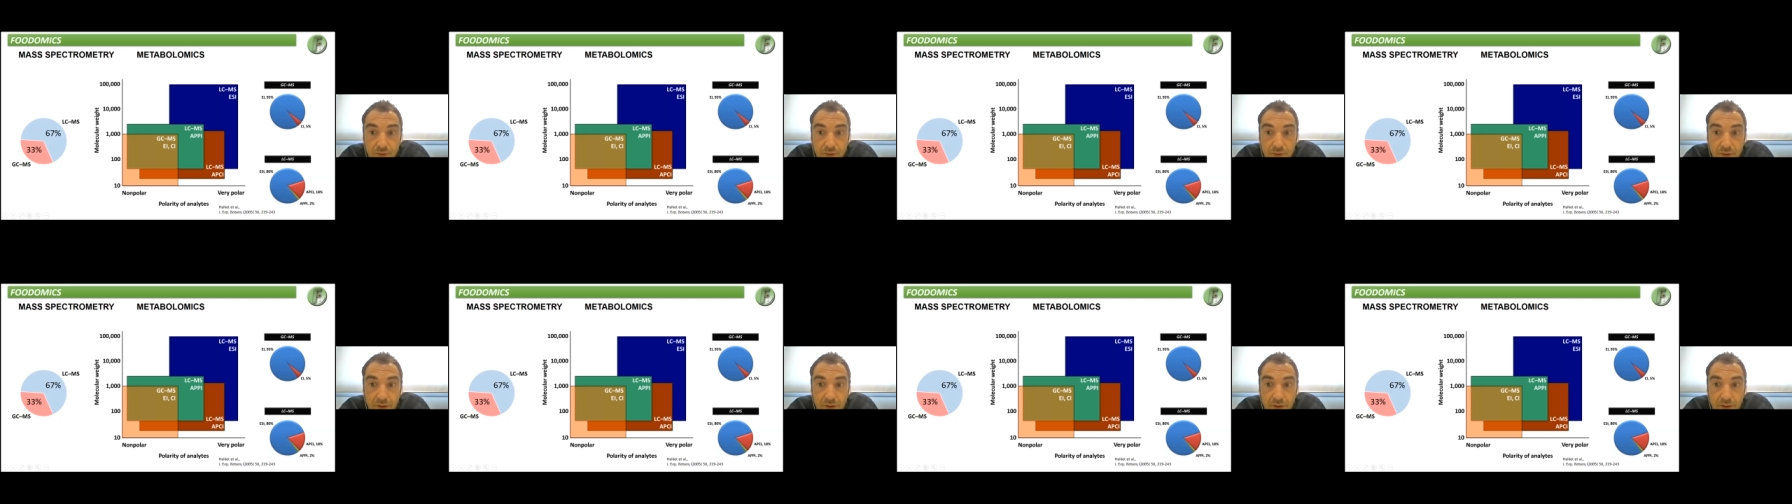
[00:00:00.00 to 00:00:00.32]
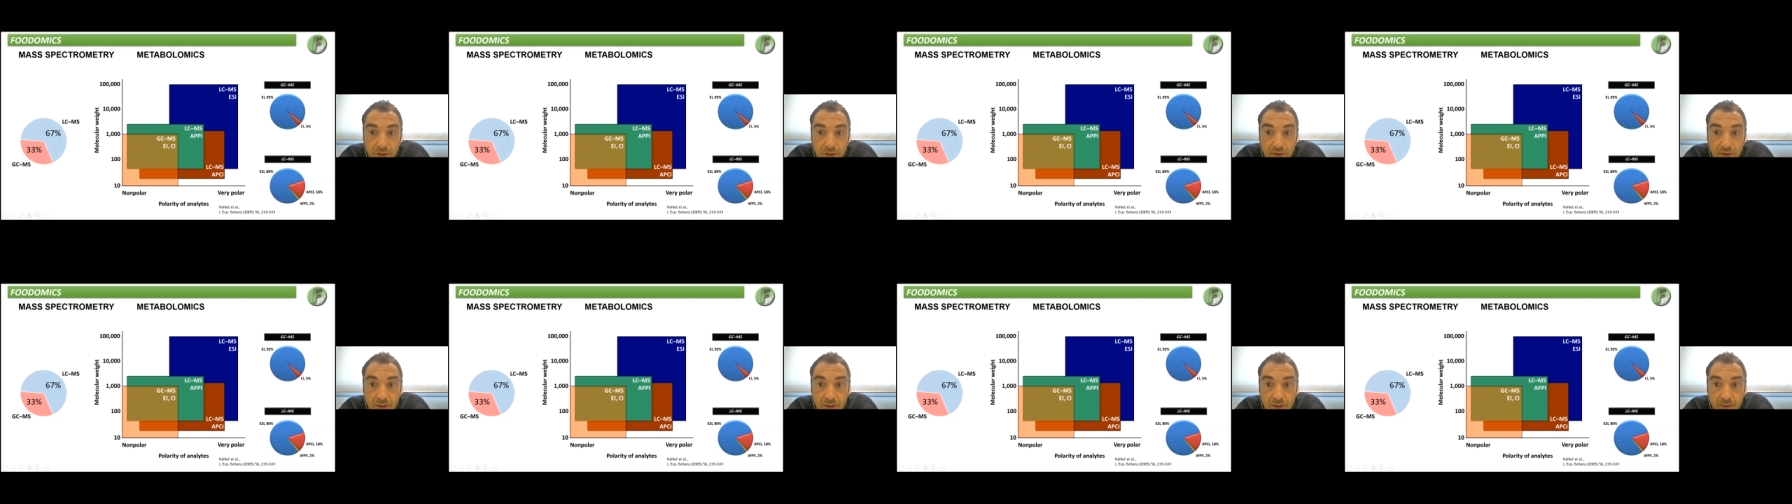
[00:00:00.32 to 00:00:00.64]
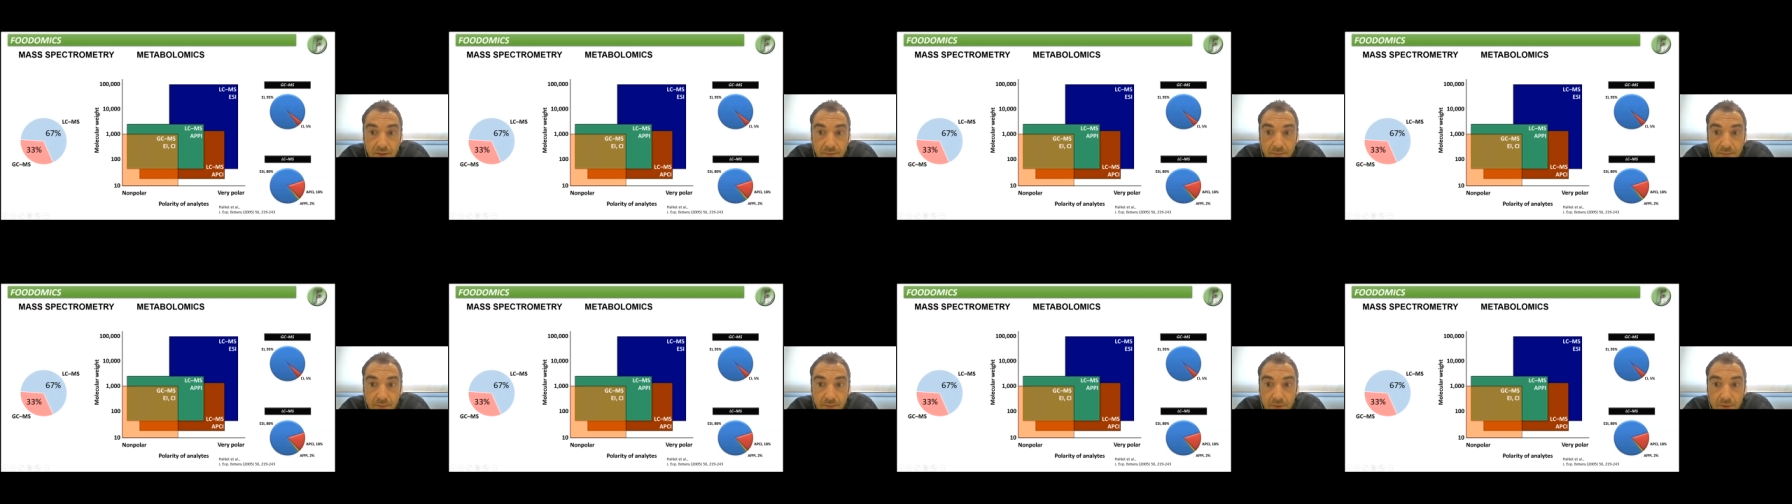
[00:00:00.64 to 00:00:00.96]

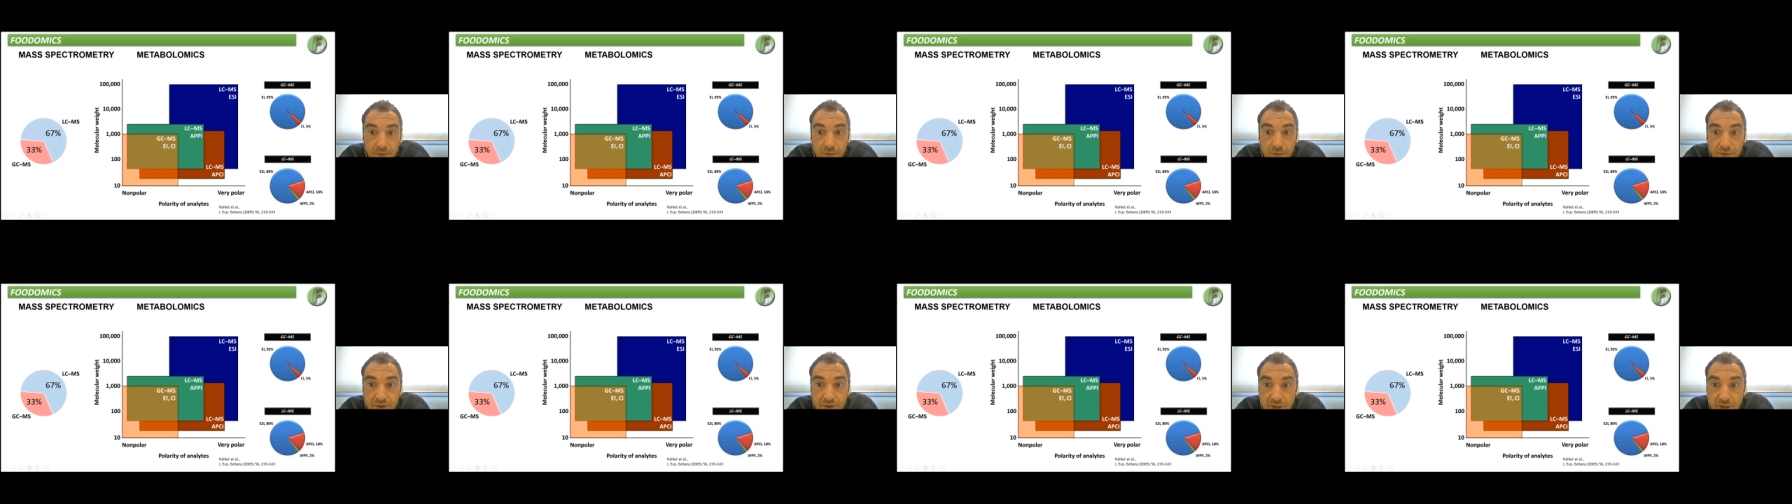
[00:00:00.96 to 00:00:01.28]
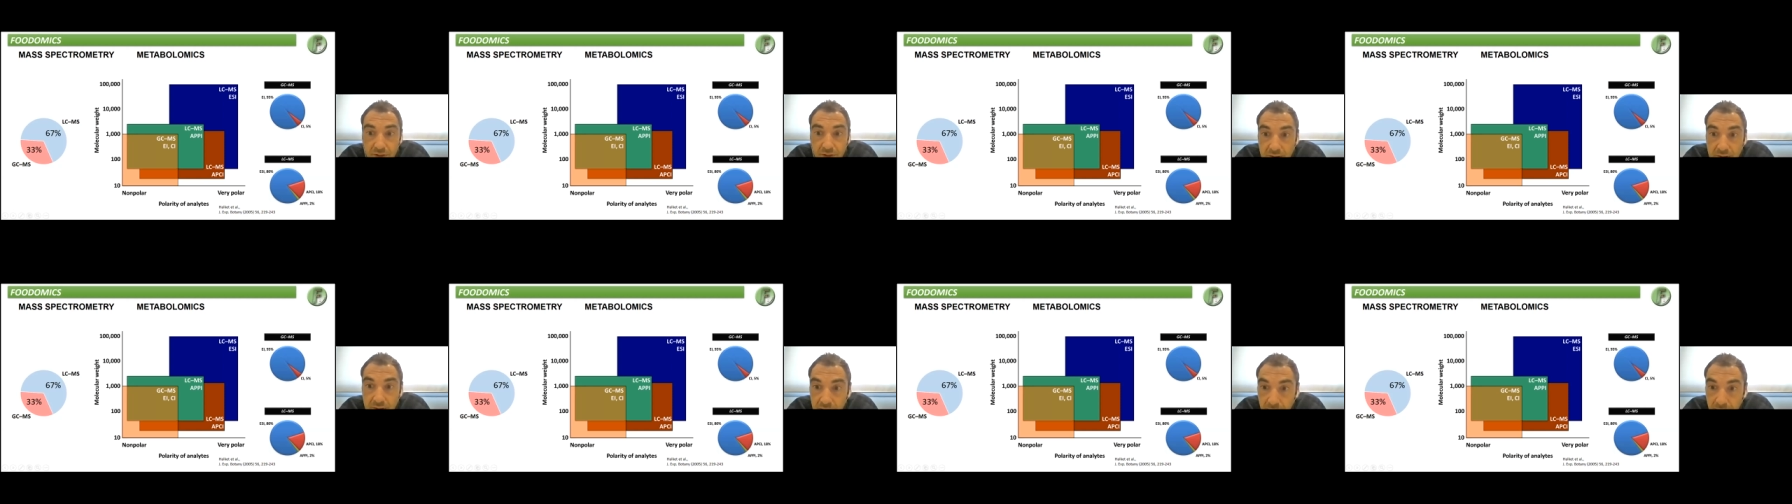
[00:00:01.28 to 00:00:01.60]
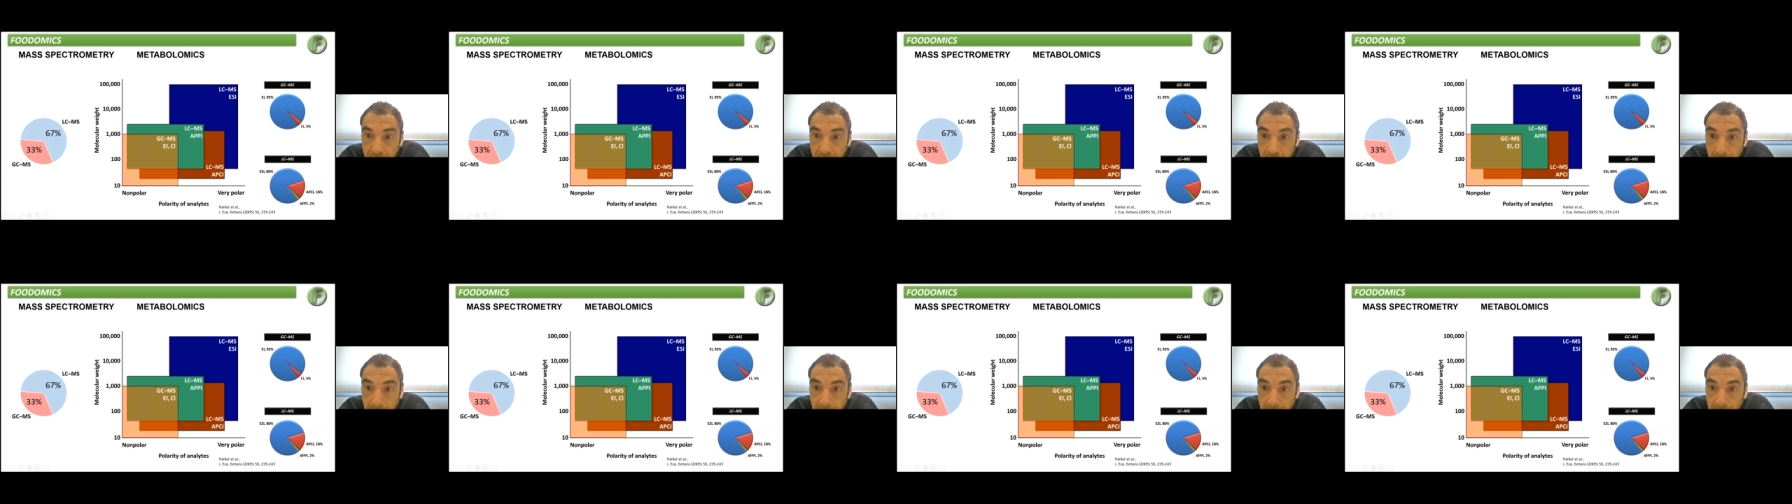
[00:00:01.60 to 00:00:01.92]
uh, using
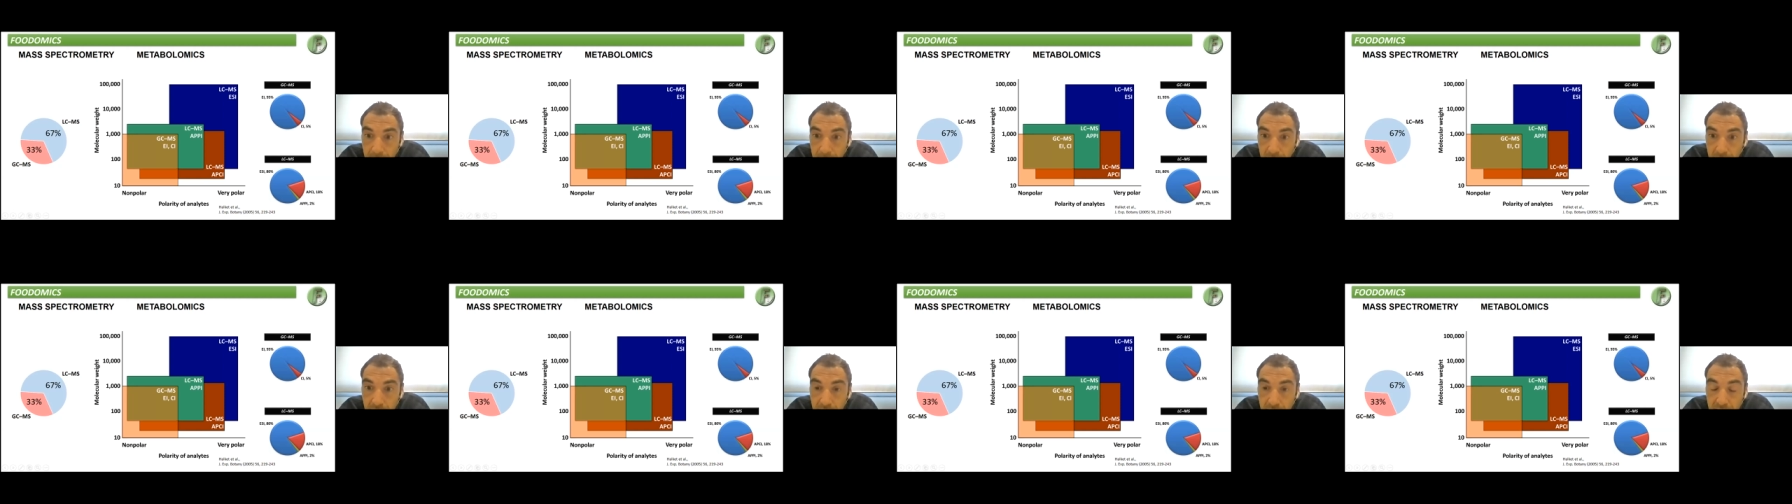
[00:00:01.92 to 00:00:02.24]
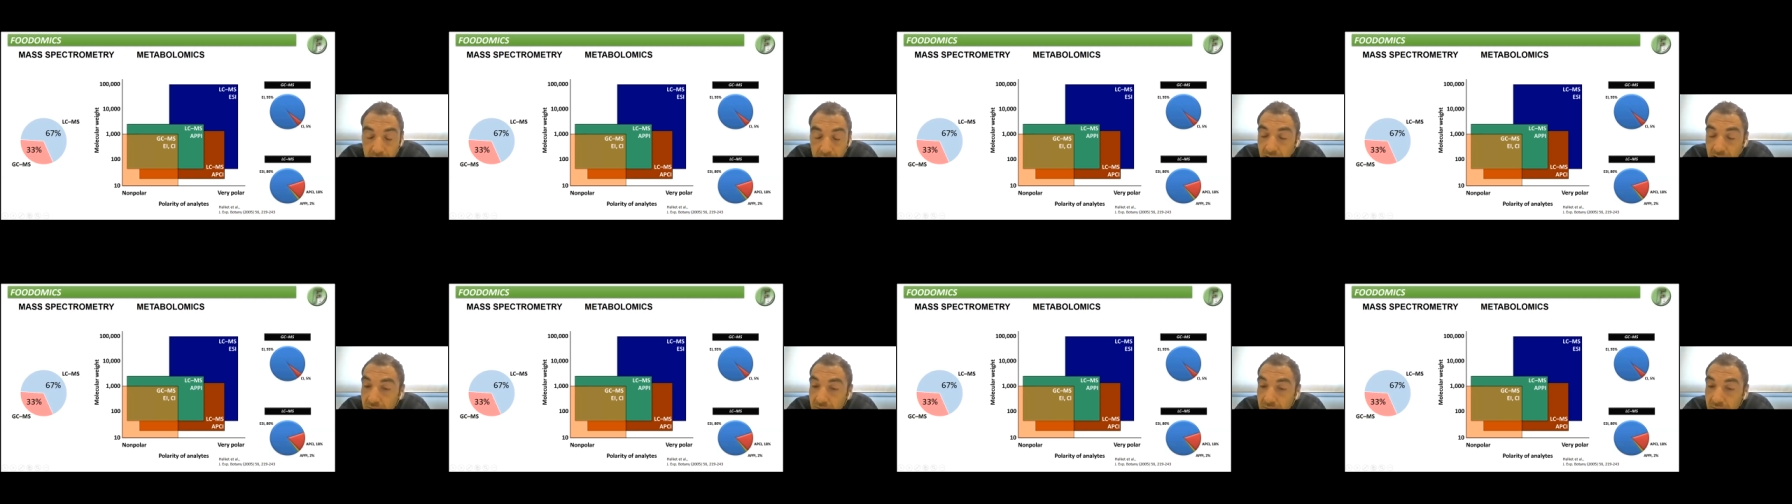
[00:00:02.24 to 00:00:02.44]
uh,